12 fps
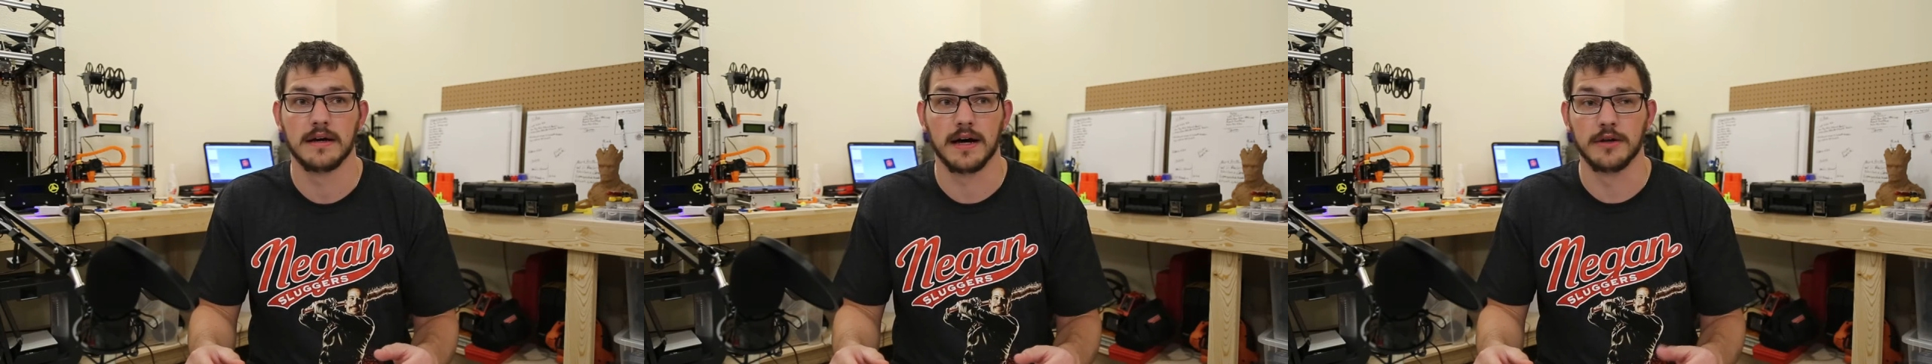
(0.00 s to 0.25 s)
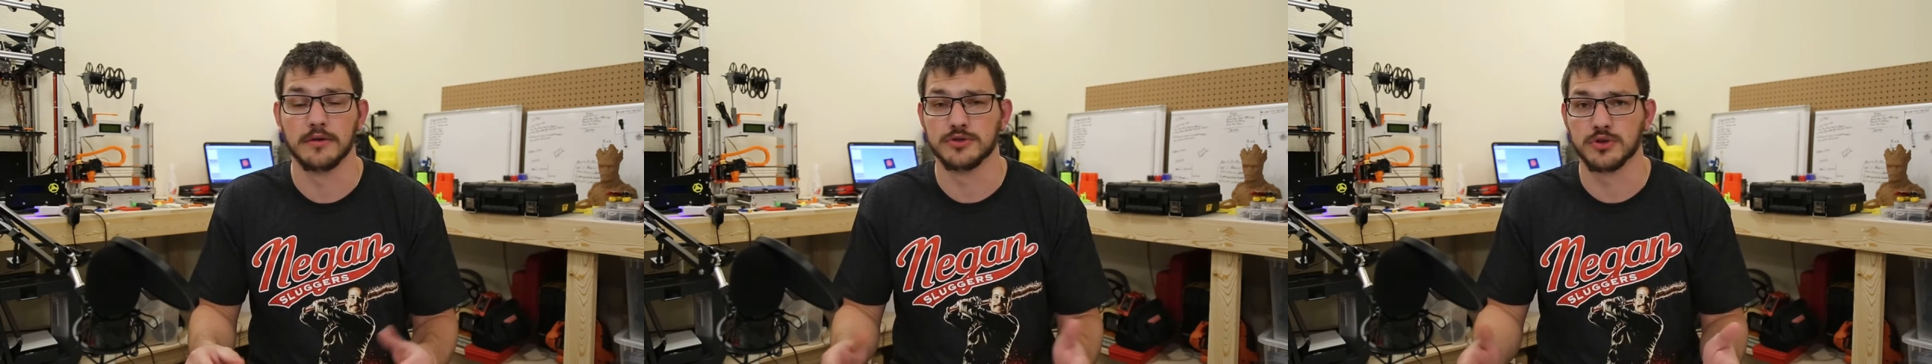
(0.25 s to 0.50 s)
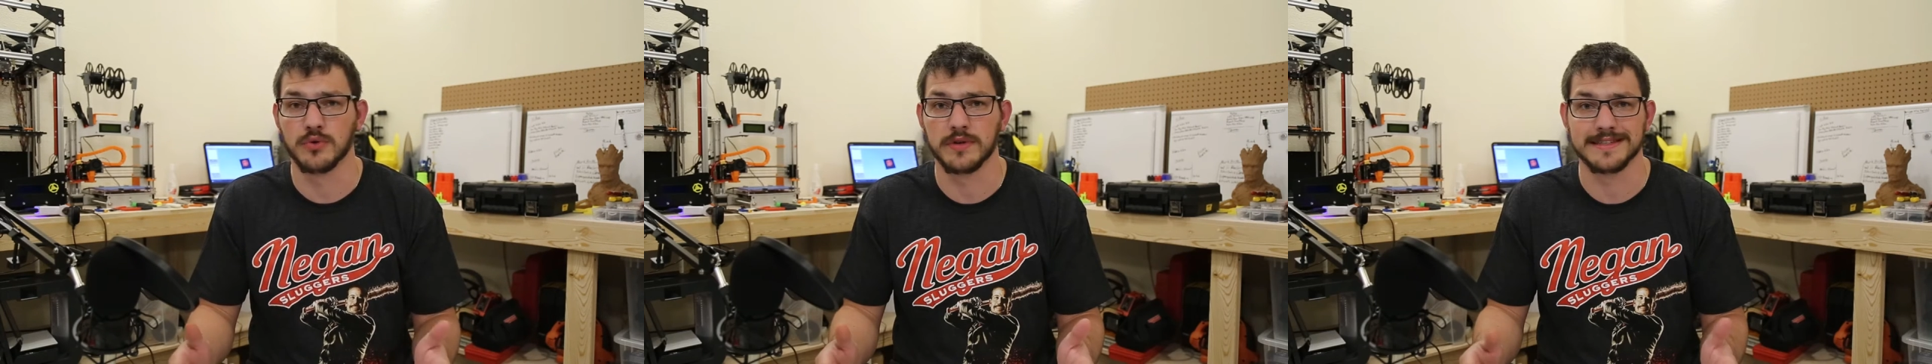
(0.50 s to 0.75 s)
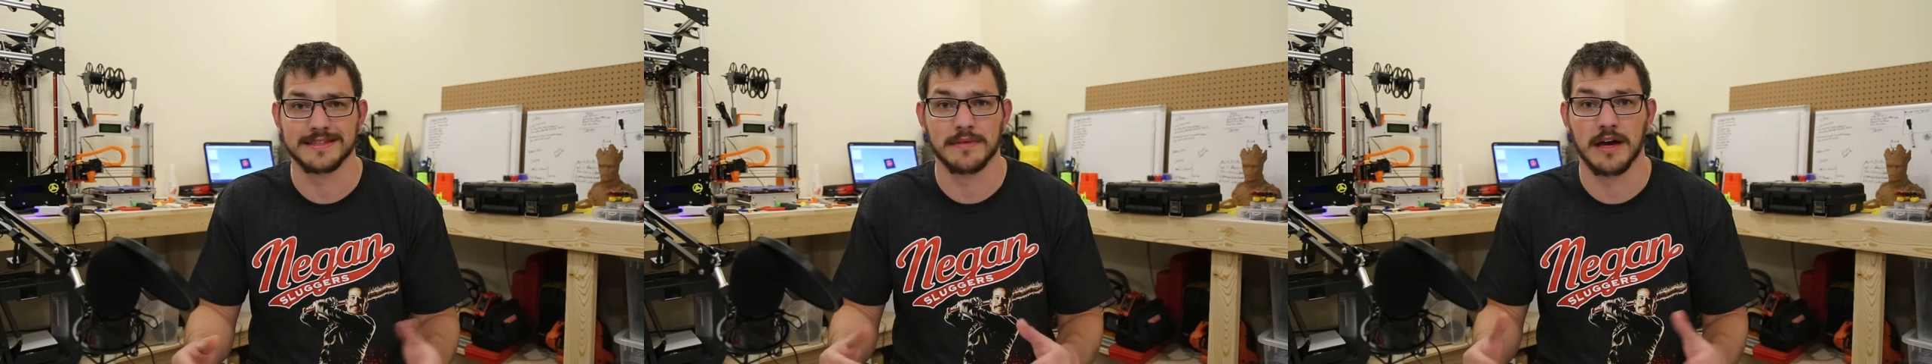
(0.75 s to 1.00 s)
I know Joel
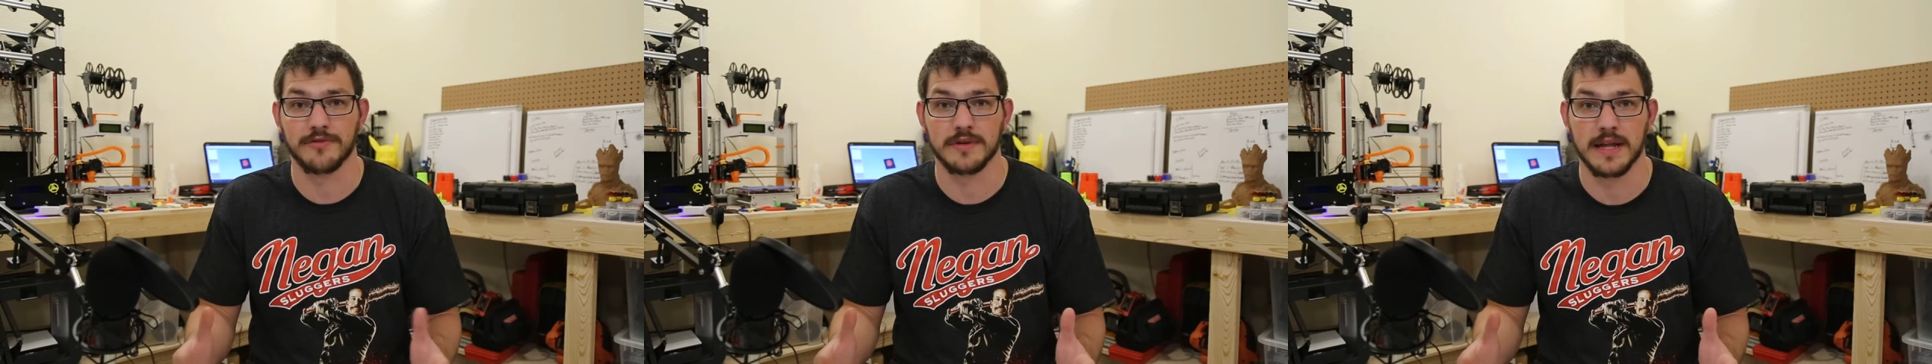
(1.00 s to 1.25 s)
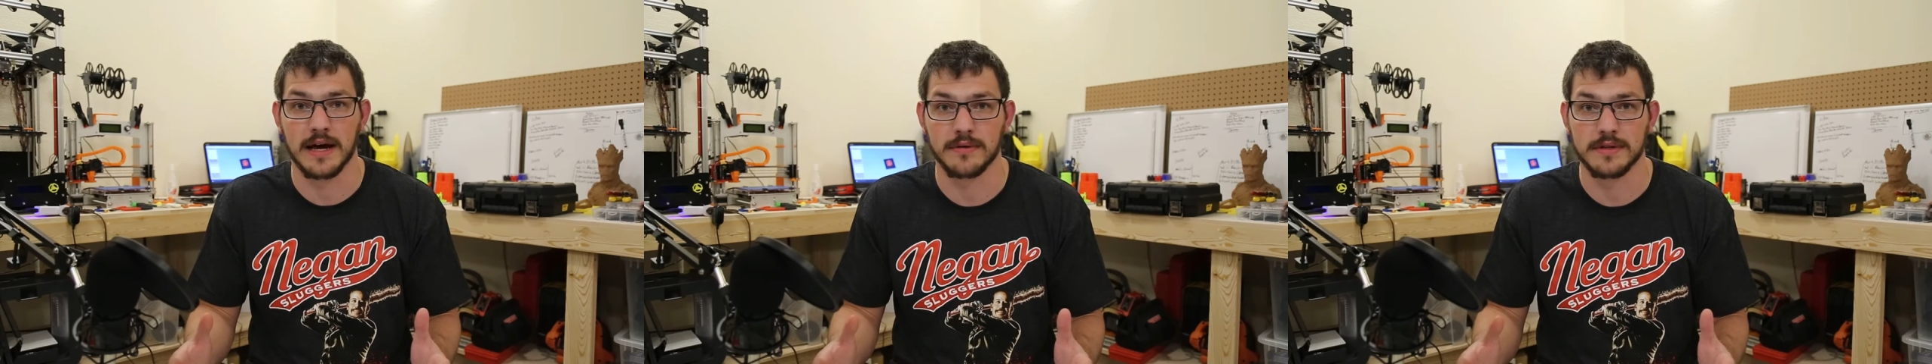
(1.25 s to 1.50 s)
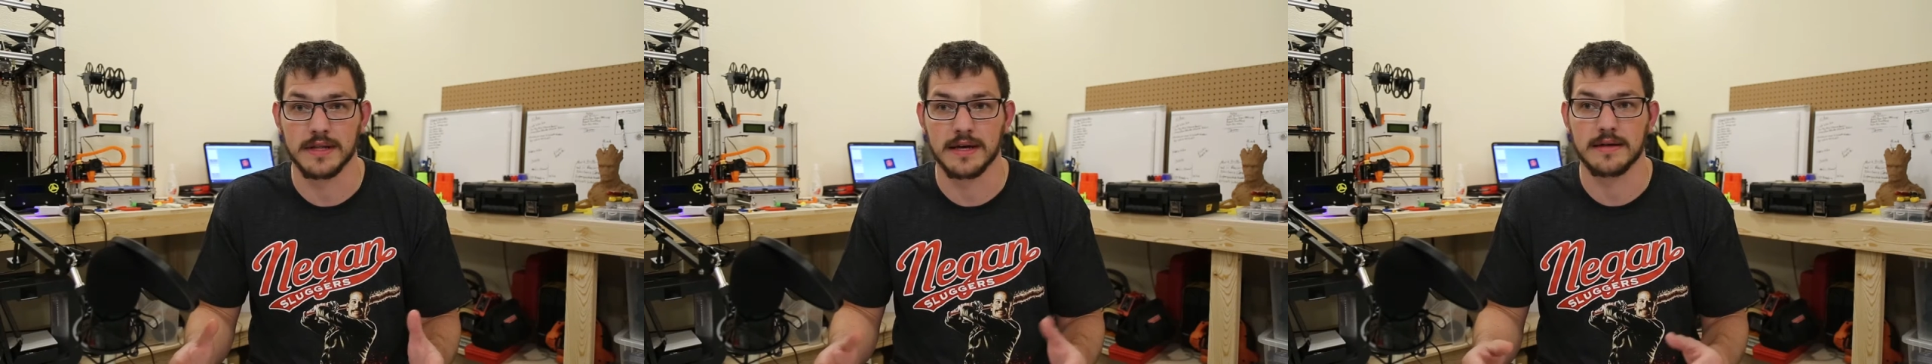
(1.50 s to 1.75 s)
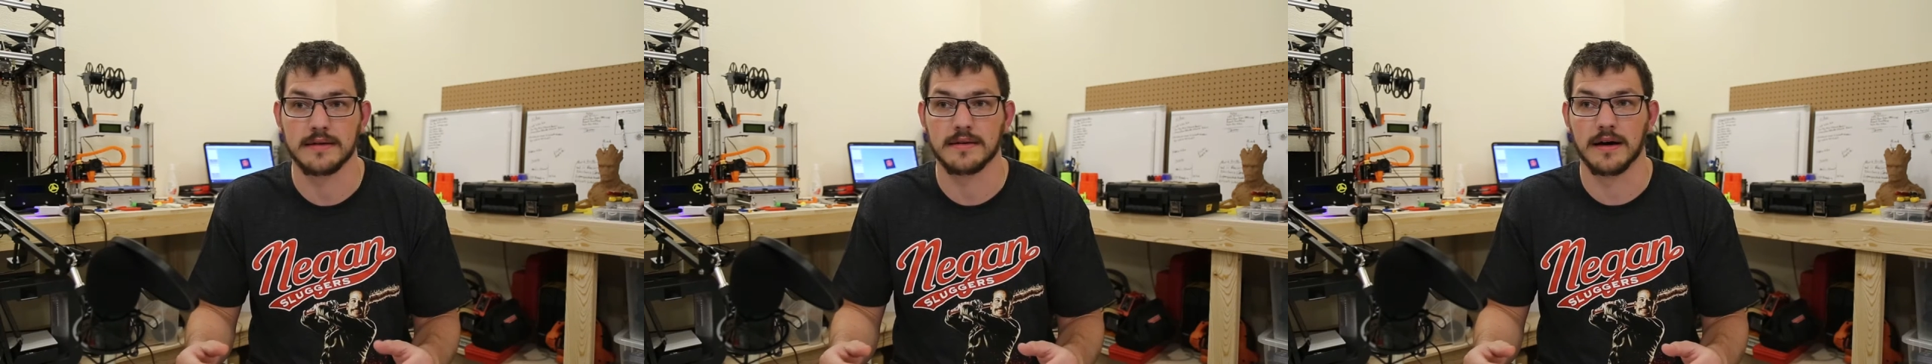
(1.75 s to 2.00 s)
does them every now and
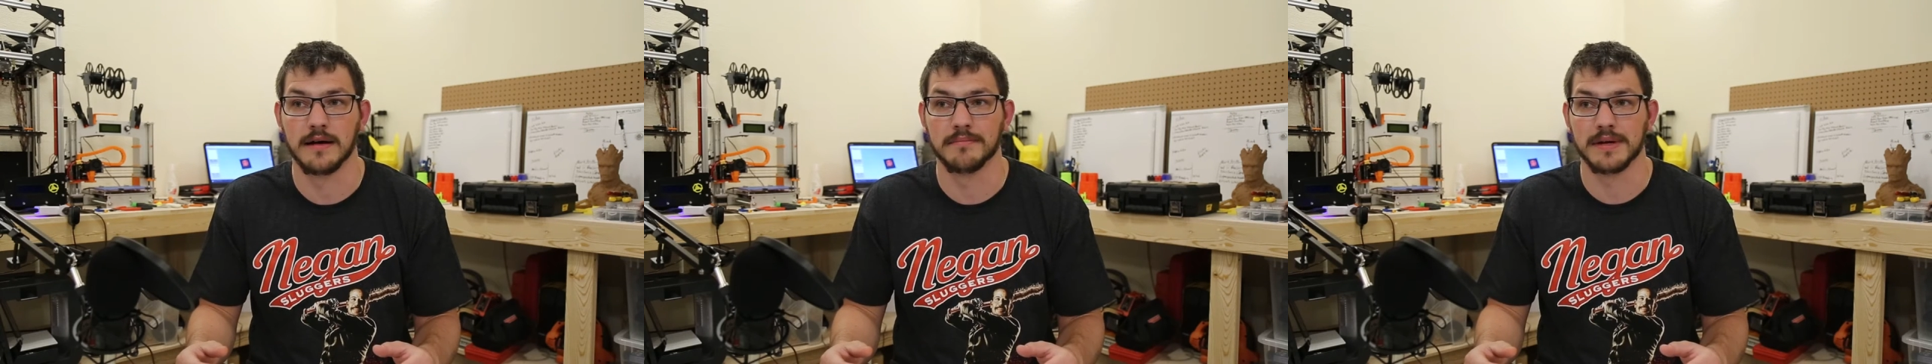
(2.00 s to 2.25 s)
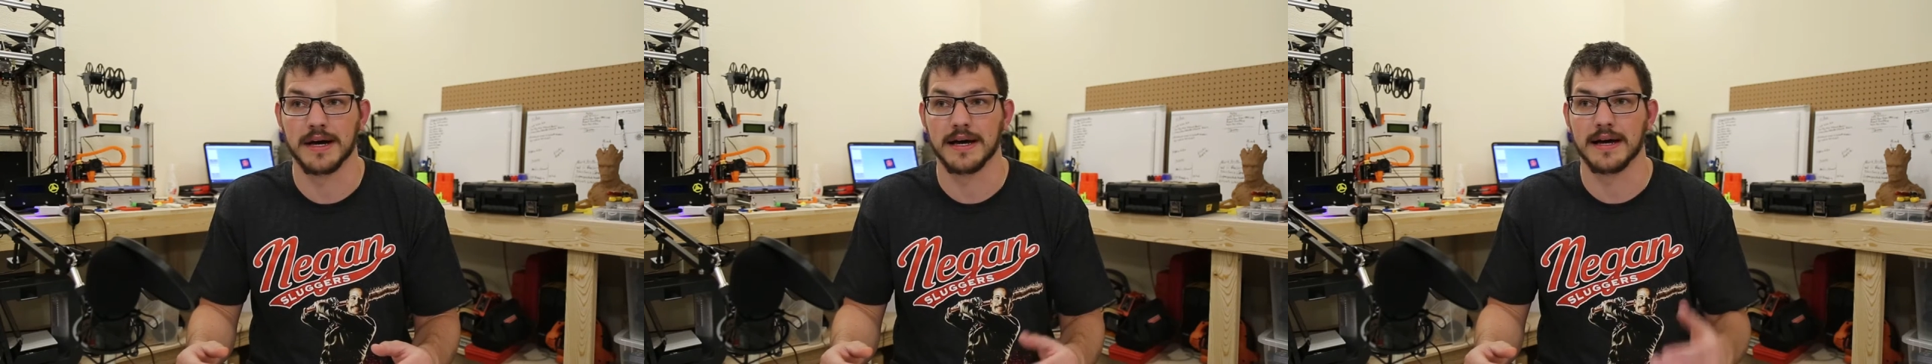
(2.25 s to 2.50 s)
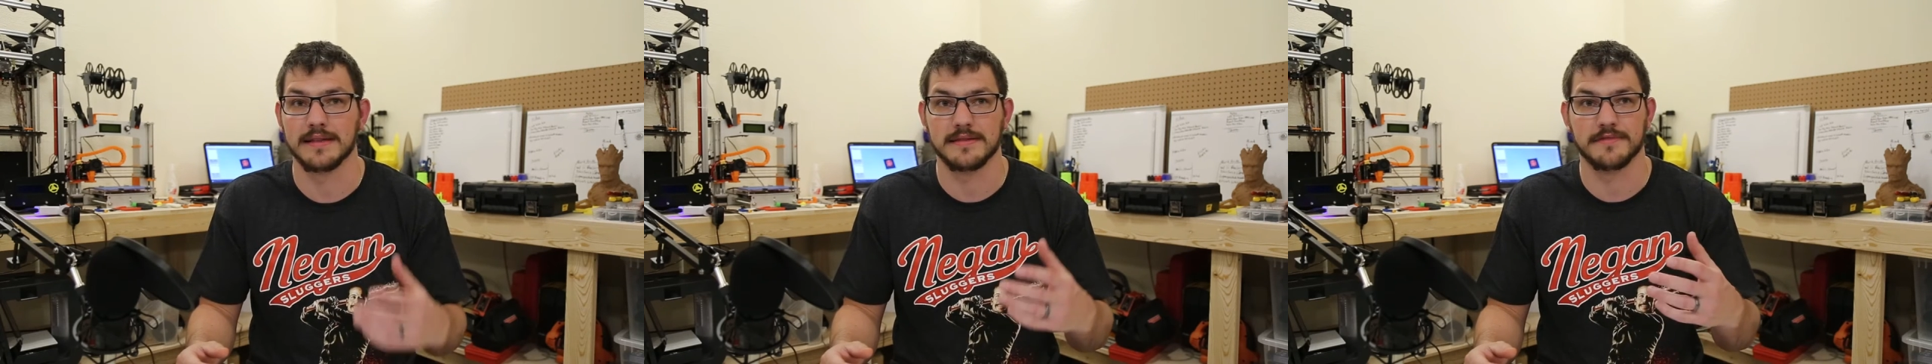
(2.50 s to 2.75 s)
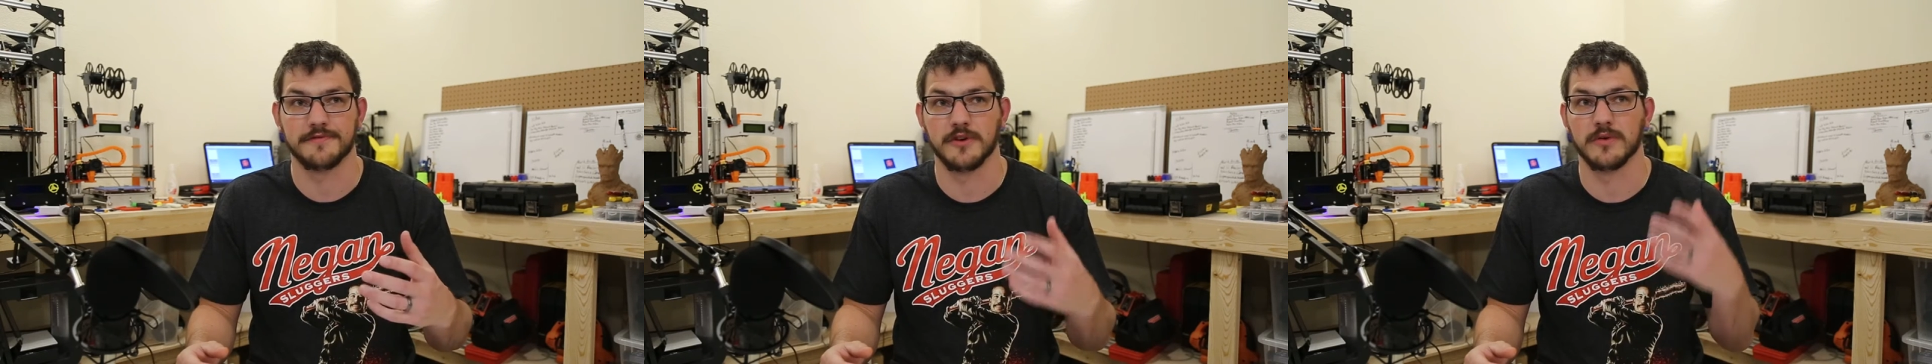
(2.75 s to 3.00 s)
then, uh, but I, I
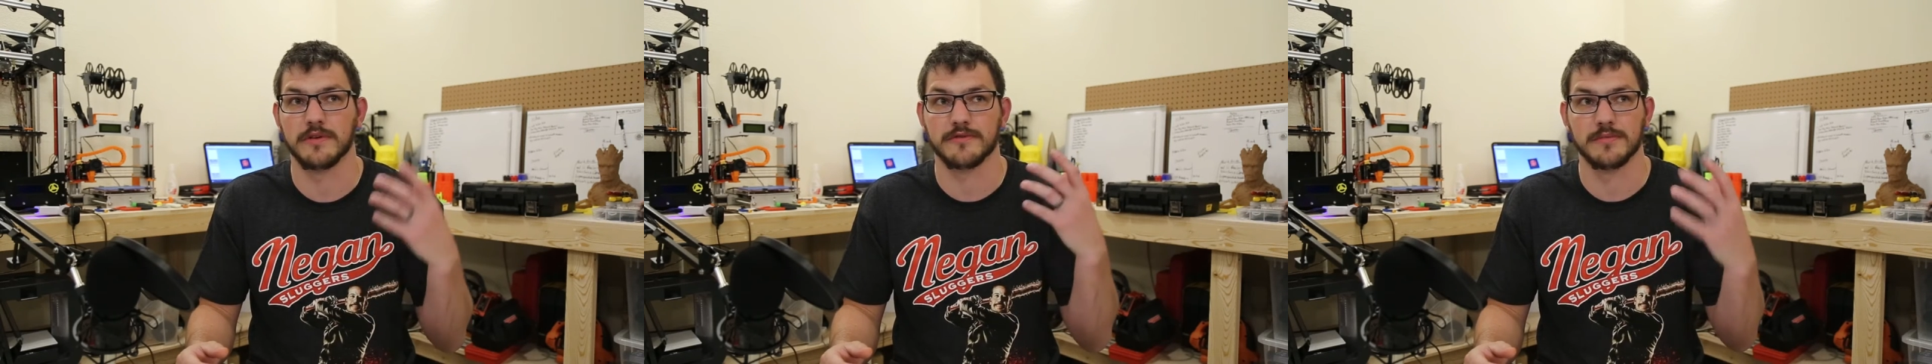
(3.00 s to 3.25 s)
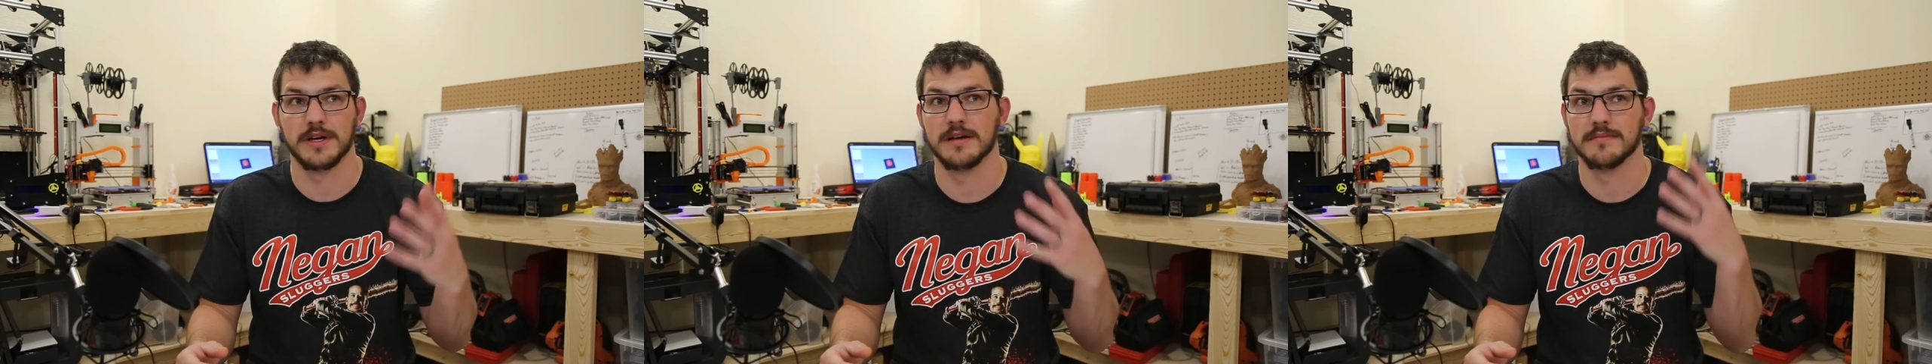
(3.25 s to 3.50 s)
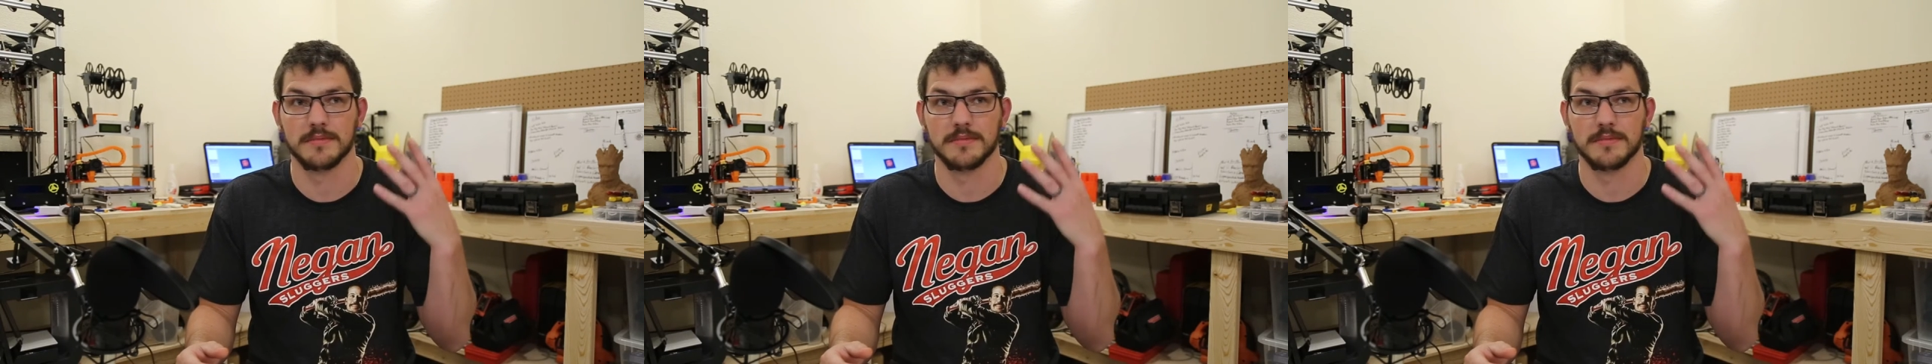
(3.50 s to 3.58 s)
feeling from him.